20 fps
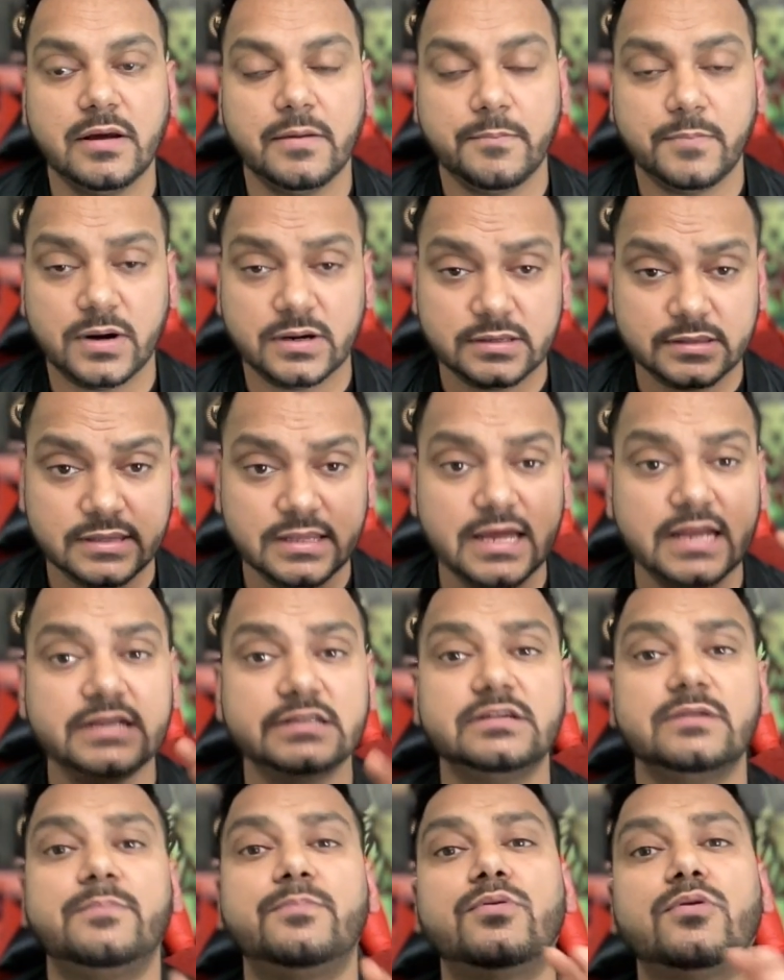But there is
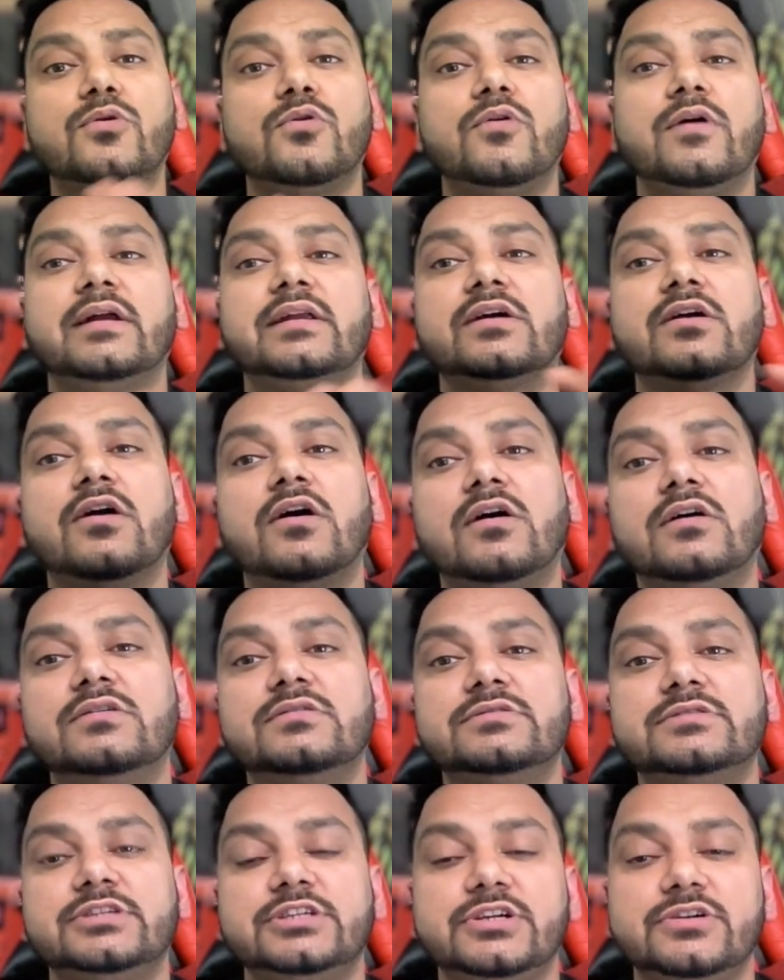a pro and
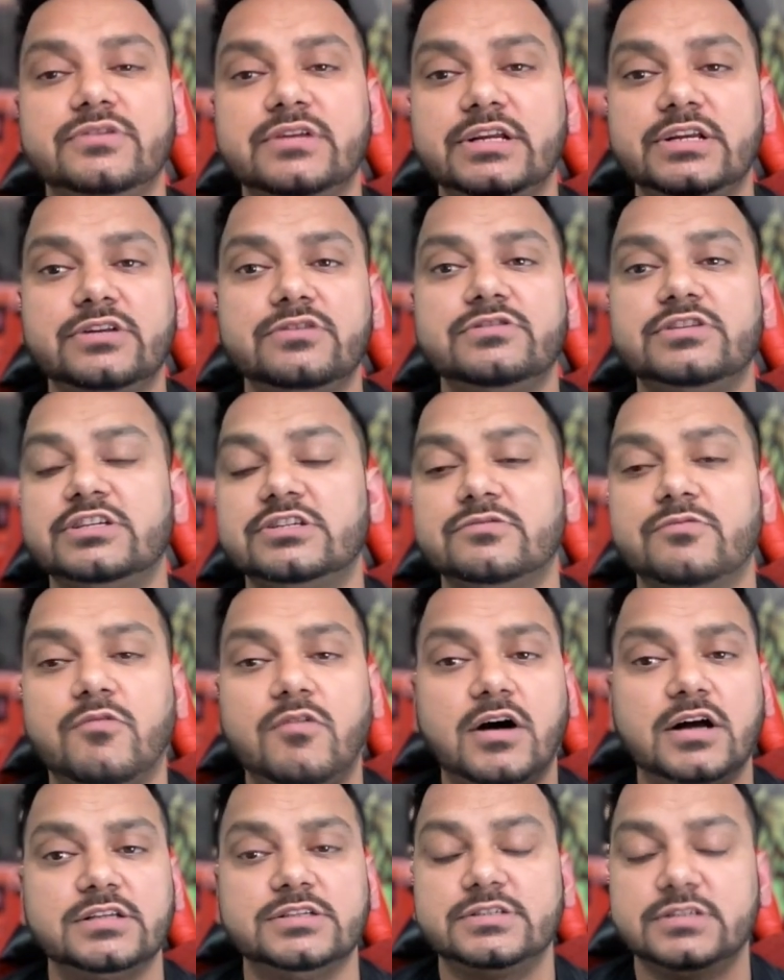cons. You need to just
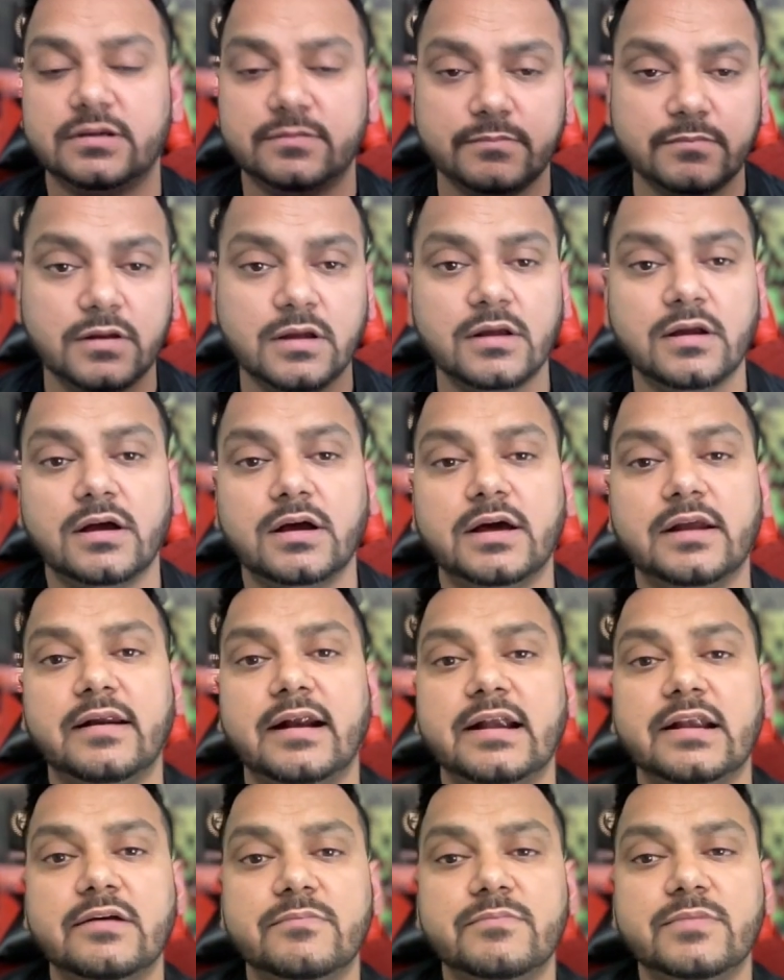watch some
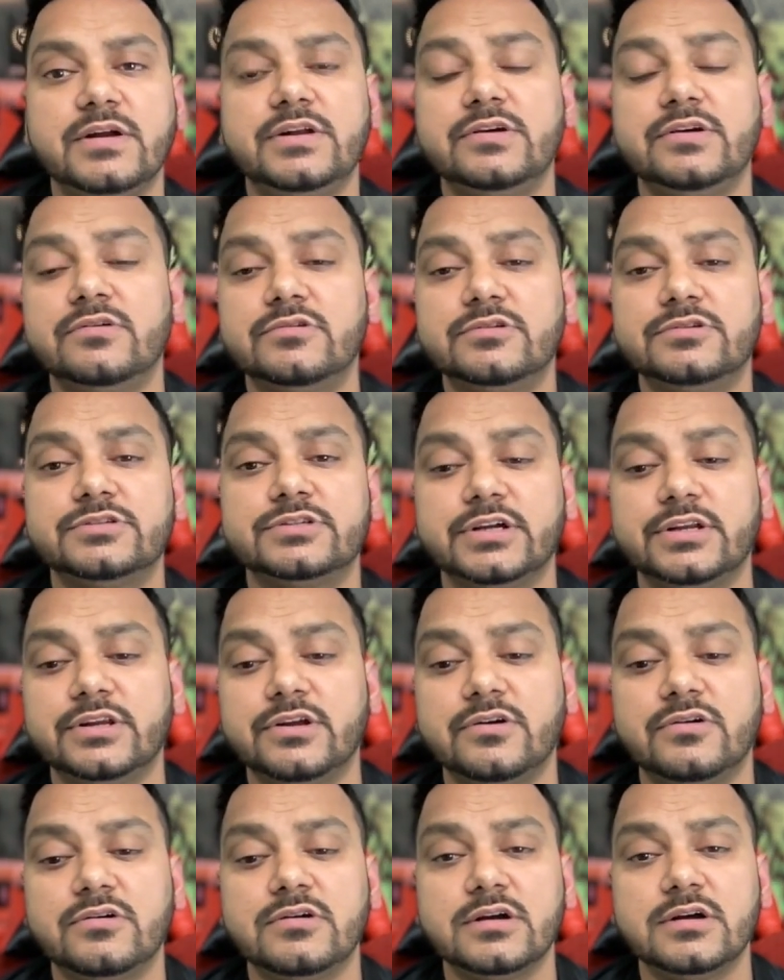random videos, you
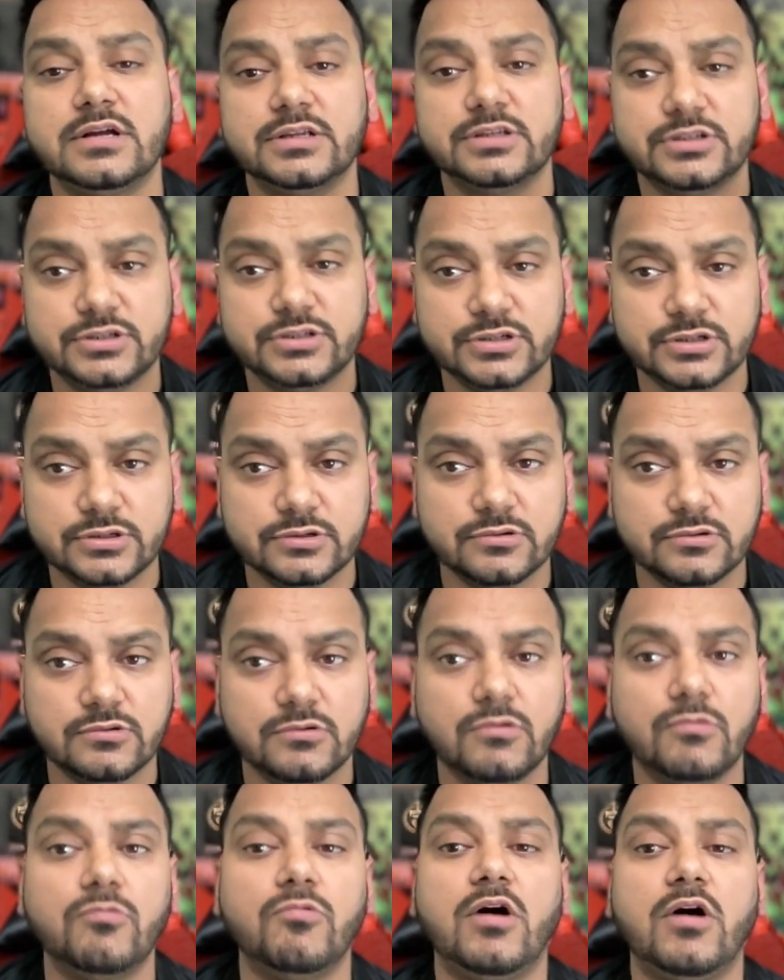know, to
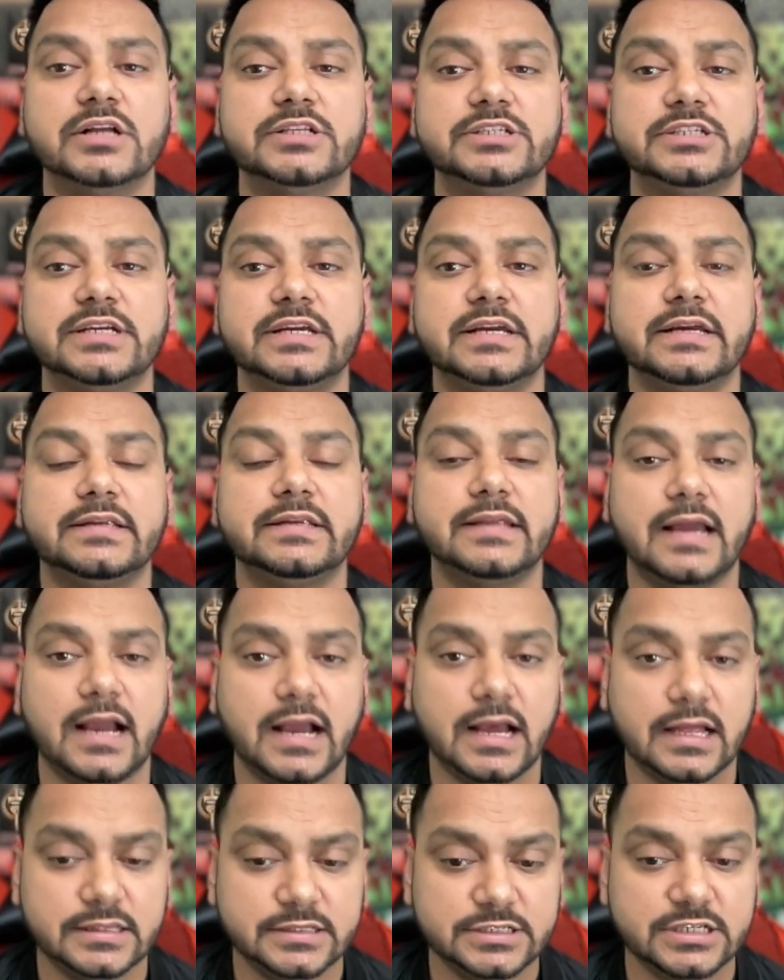watch it
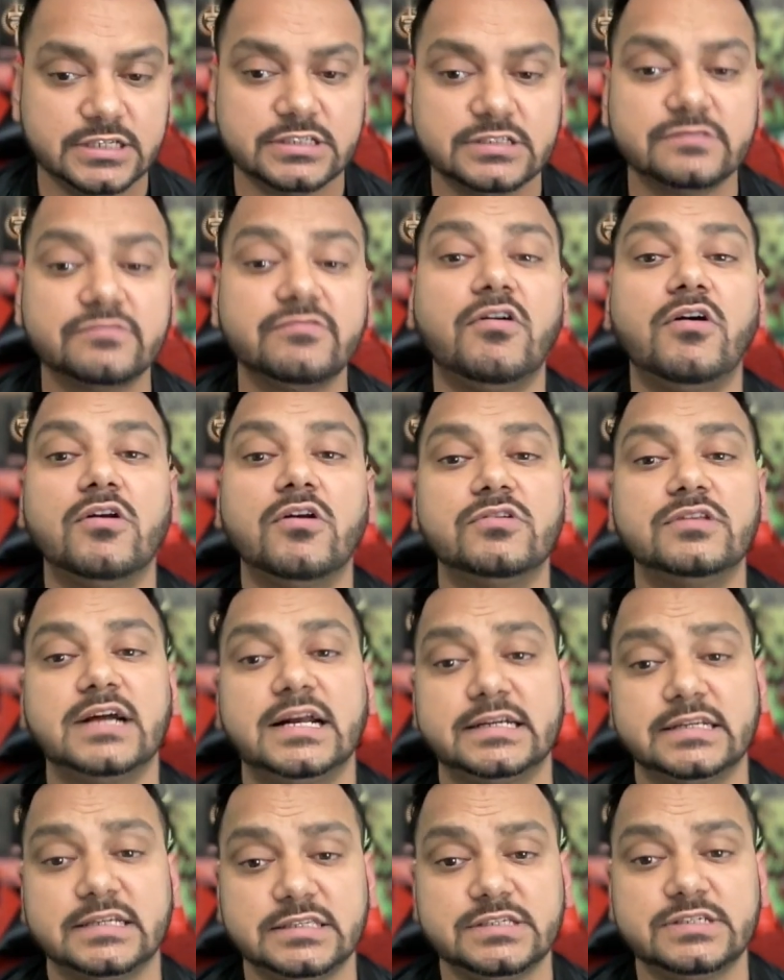and just follow
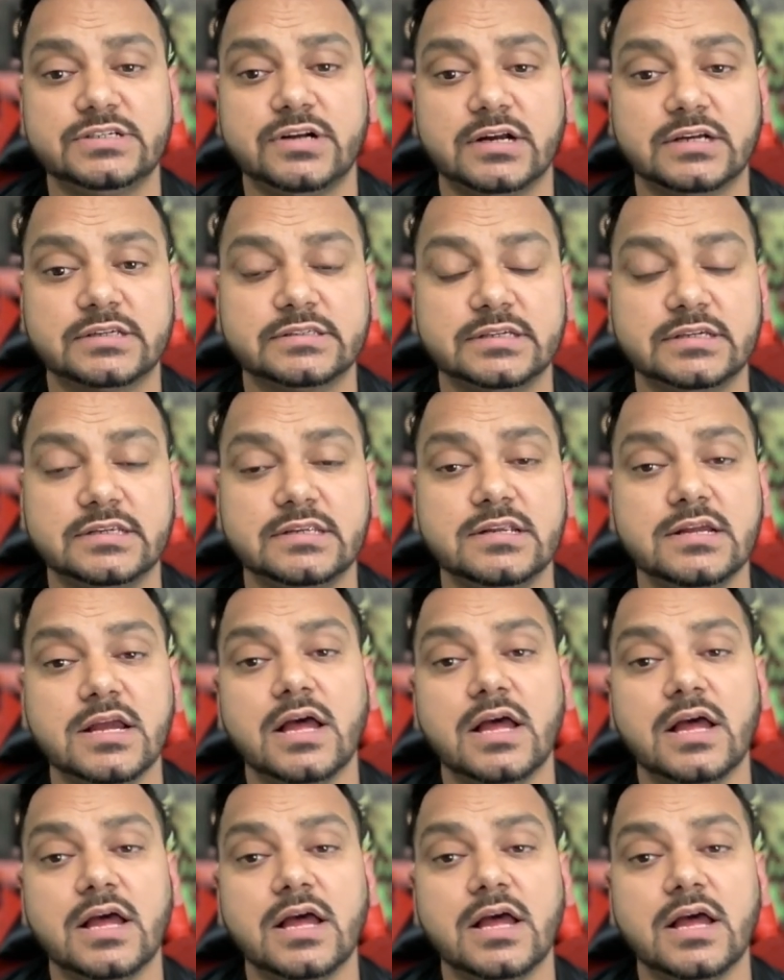that instruction.